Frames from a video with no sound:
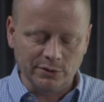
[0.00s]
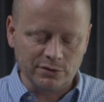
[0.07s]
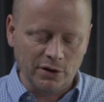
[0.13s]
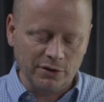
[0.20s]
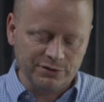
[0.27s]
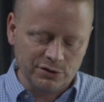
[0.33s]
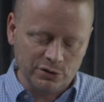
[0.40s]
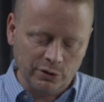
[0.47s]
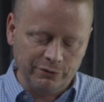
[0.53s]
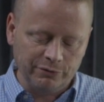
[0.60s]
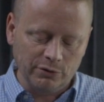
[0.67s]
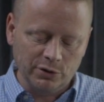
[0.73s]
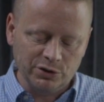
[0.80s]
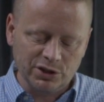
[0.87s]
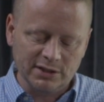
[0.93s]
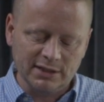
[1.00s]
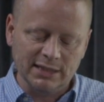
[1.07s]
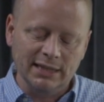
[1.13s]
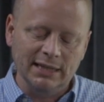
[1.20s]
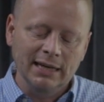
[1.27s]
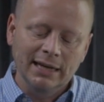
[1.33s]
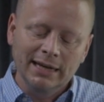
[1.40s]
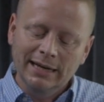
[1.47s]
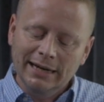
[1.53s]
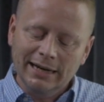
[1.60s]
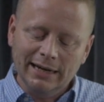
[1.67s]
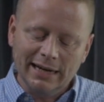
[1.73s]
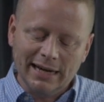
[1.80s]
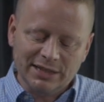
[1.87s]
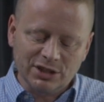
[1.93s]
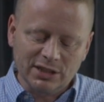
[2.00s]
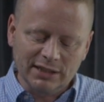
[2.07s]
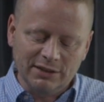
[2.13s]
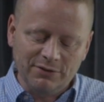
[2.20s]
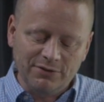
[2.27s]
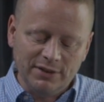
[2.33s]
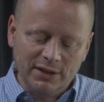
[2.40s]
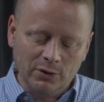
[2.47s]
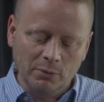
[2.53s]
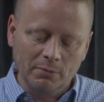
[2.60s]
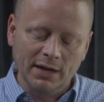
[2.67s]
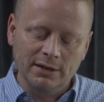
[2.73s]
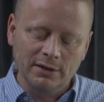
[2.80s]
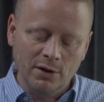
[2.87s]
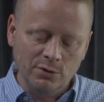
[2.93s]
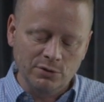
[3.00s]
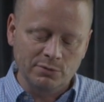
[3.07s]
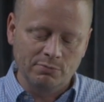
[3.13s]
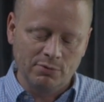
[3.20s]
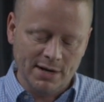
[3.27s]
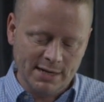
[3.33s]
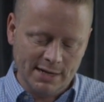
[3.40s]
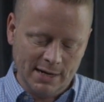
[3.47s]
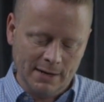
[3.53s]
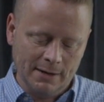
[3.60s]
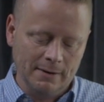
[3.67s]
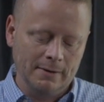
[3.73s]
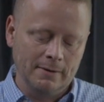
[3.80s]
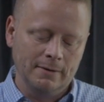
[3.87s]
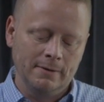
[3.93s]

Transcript: goes off so ferociously, I actually feel my nose breaking.